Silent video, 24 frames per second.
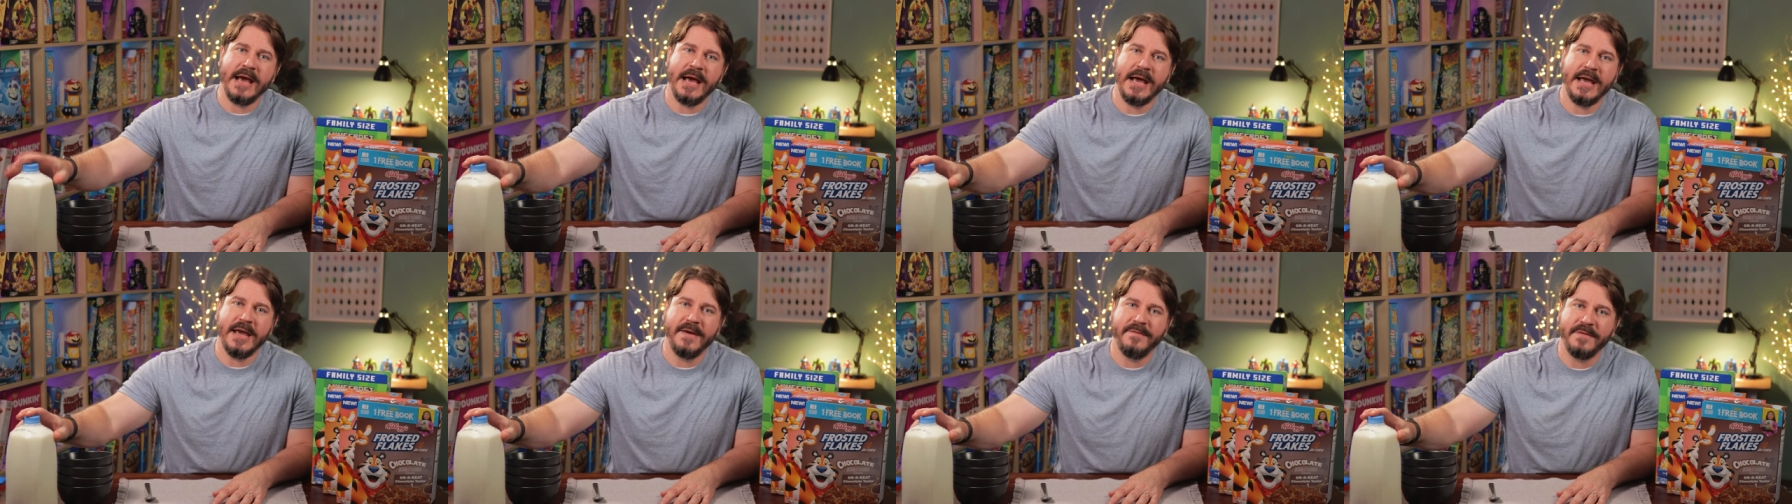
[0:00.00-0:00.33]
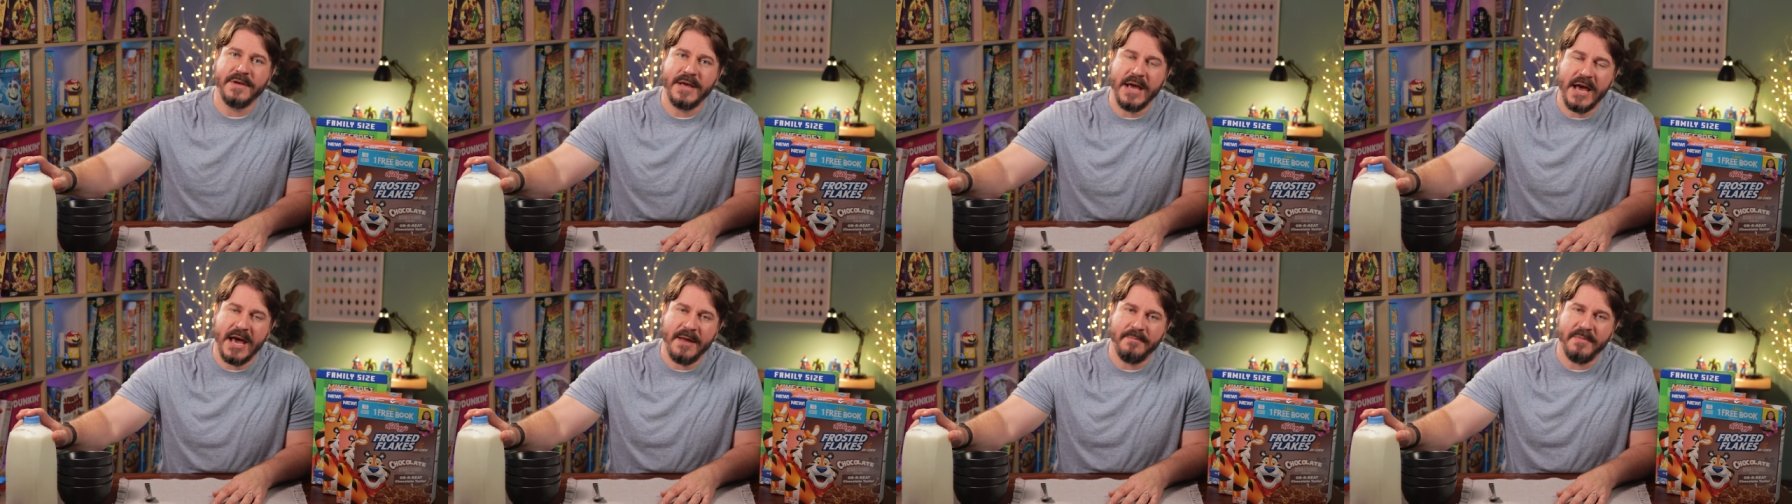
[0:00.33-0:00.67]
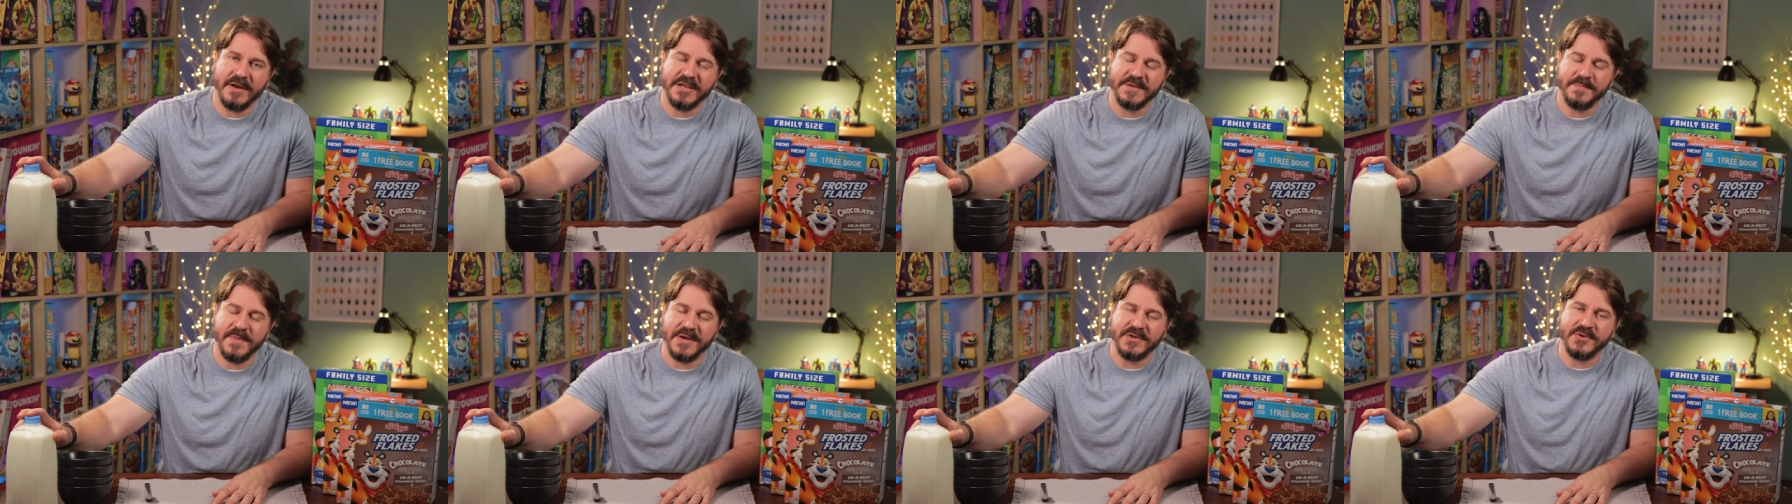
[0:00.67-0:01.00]
I have got
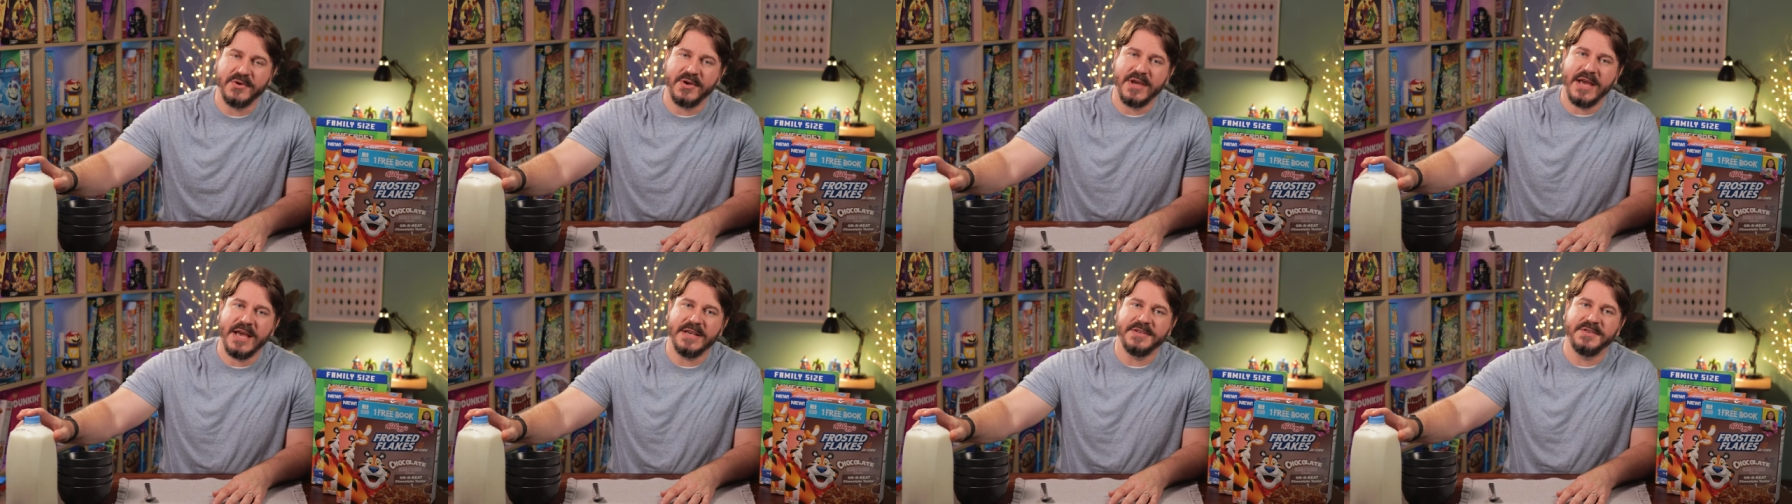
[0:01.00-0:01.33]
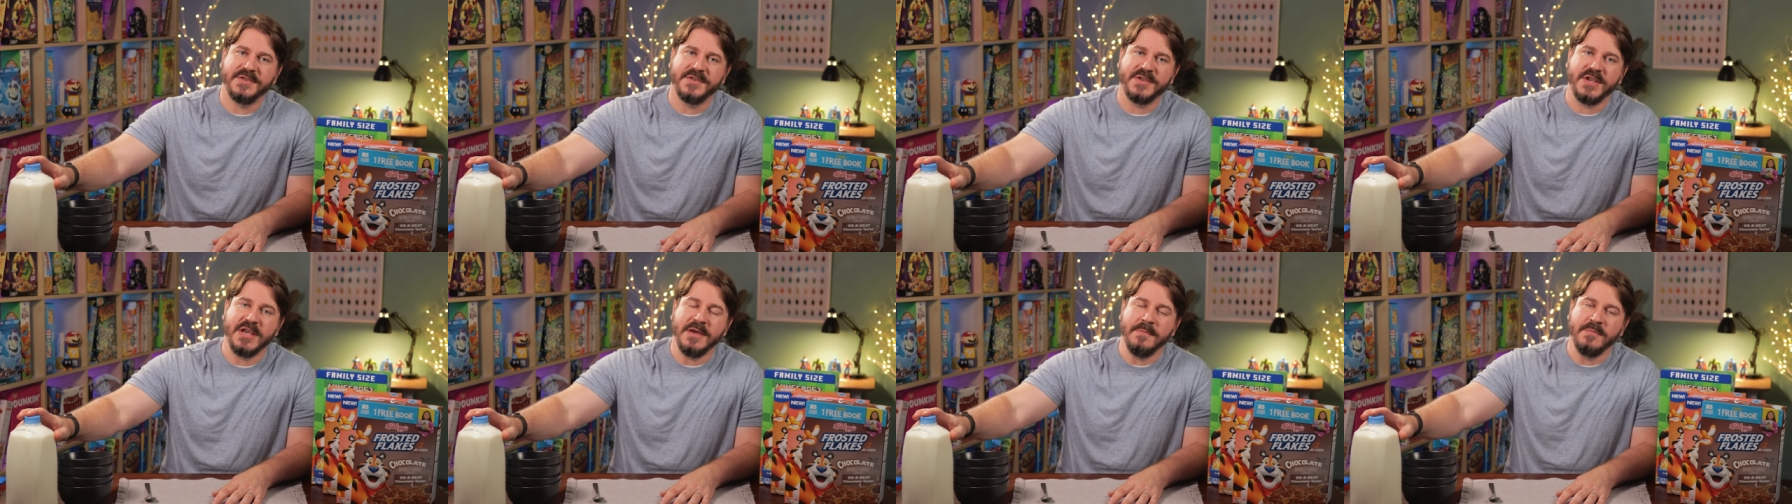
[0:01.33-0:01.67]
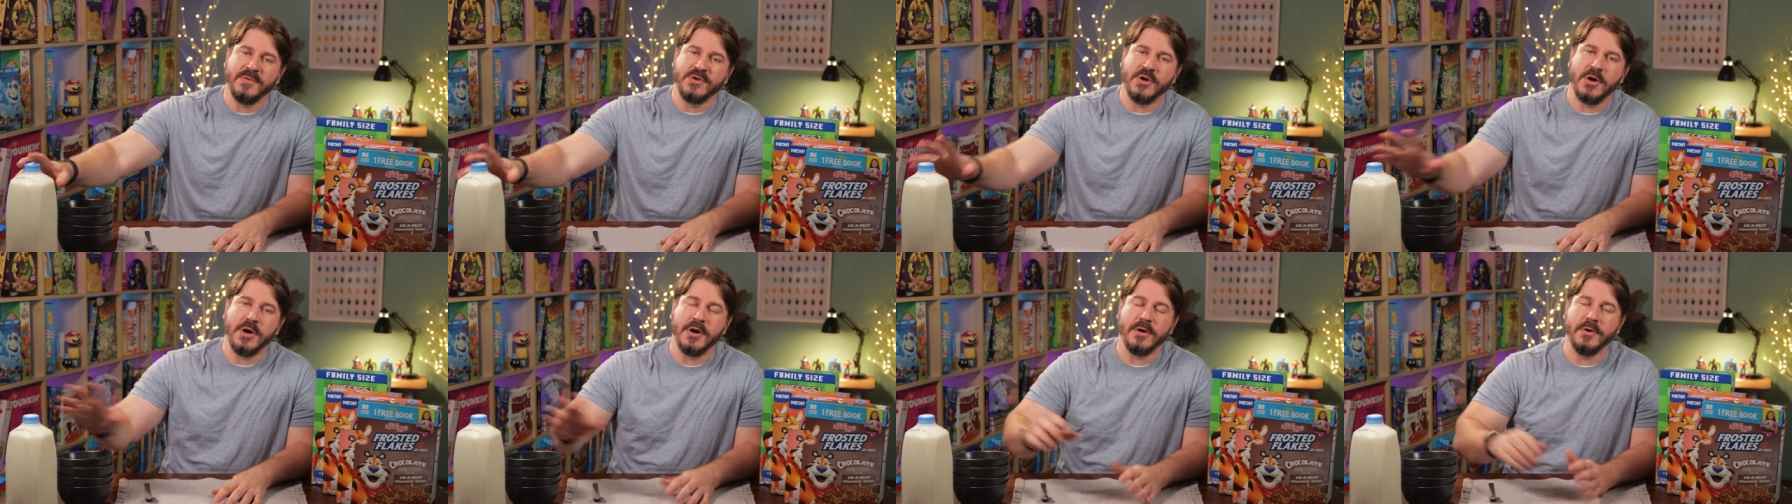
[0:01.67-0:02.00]
my special guest,
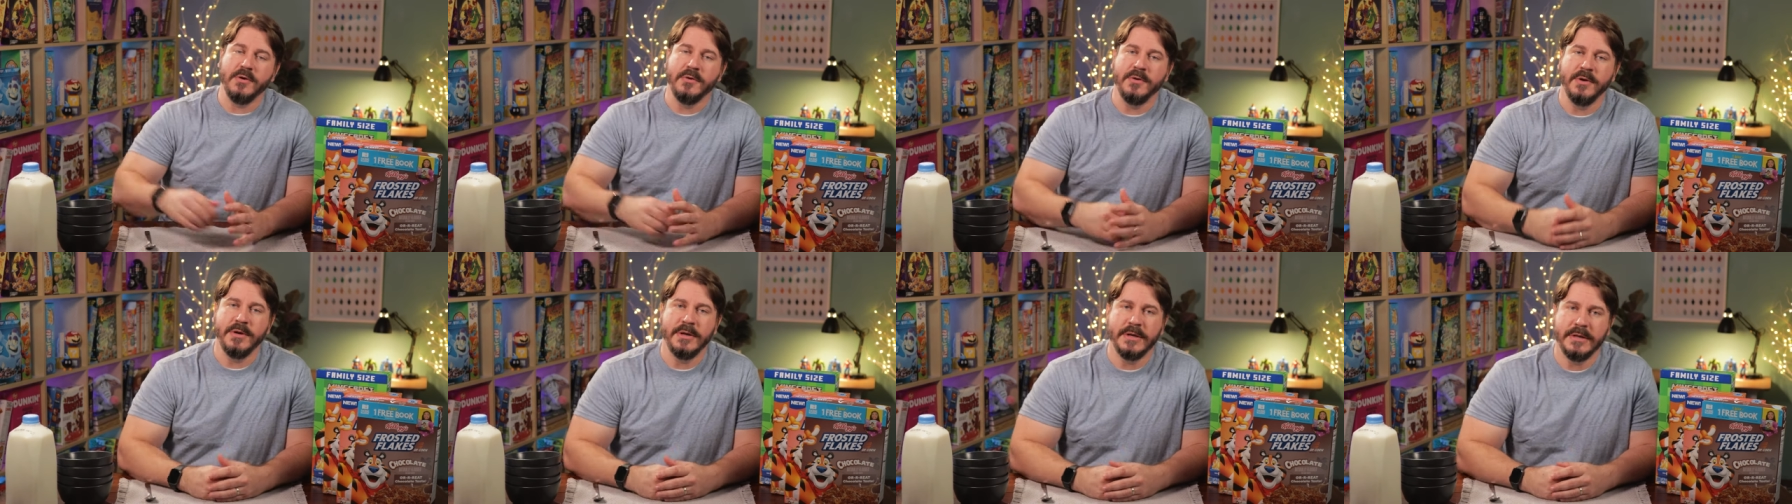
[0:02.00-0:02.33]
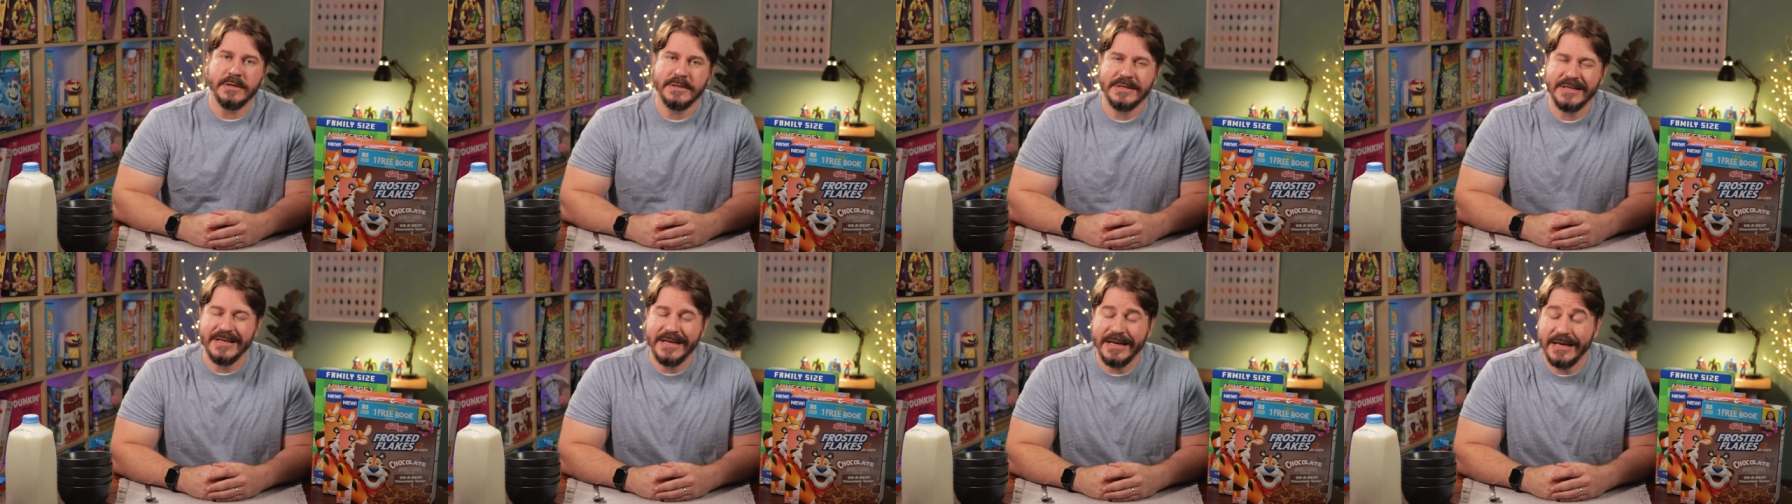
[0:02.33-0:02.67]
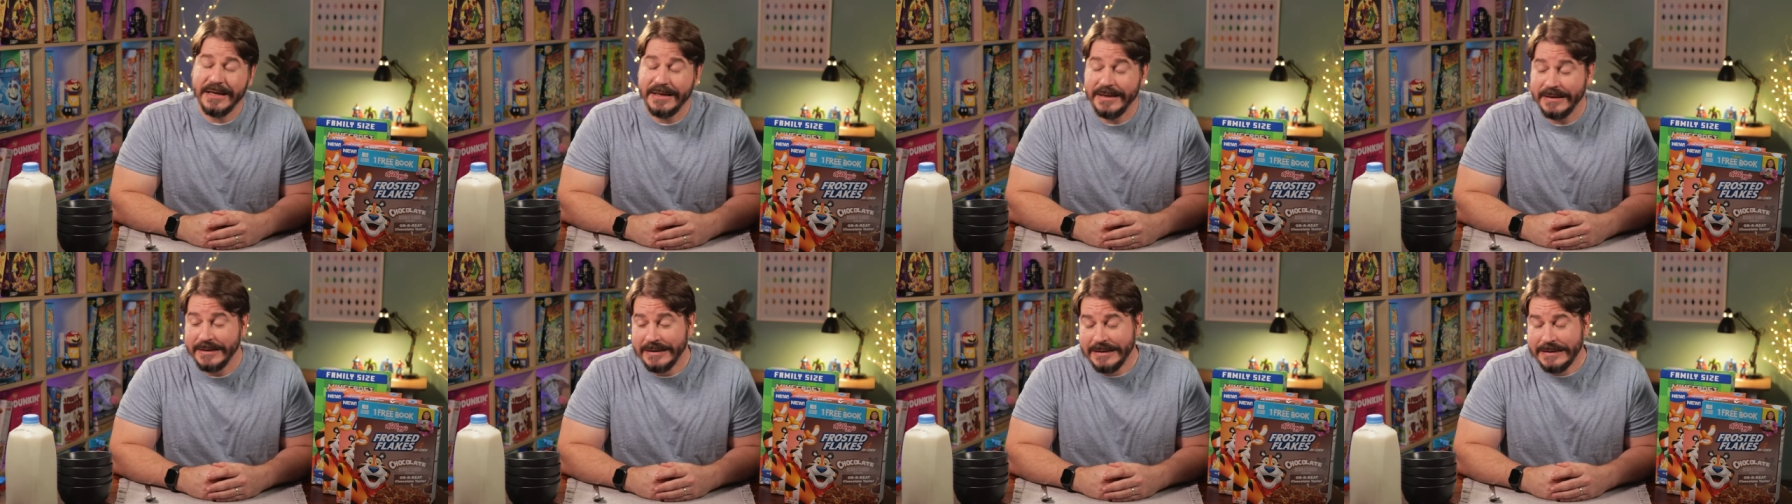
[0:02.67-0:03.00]
Kim Jong Un,
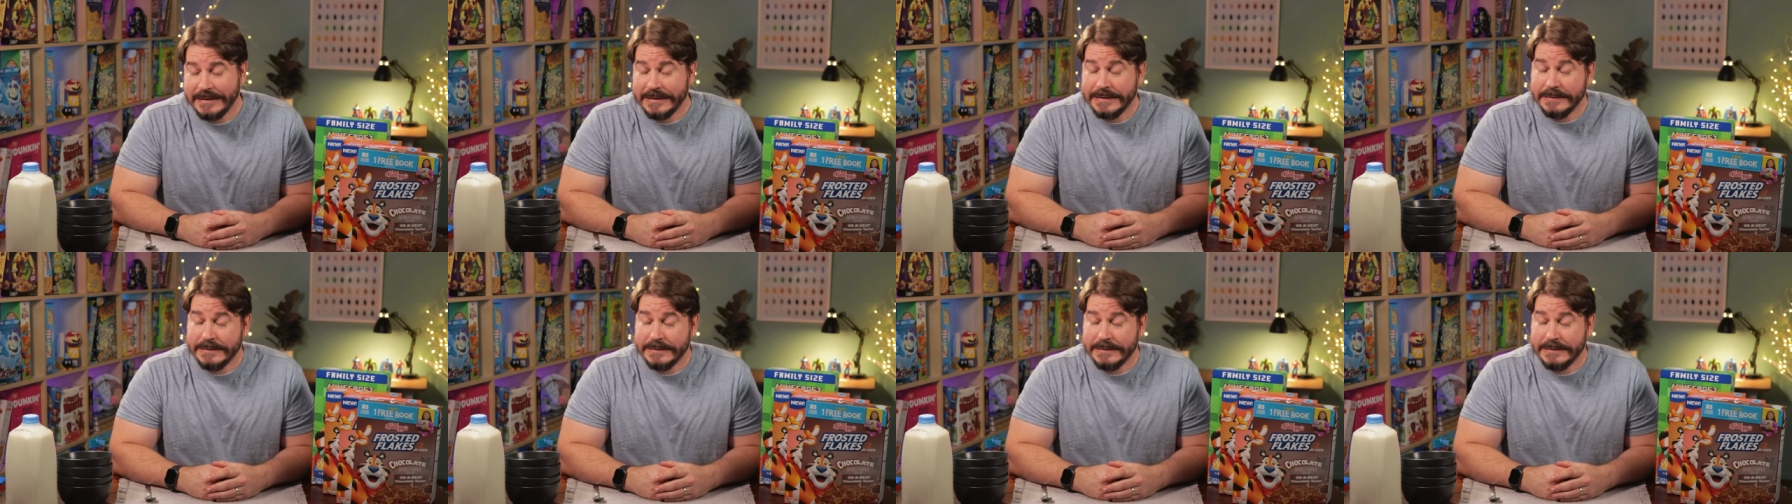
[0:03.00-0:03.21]
today.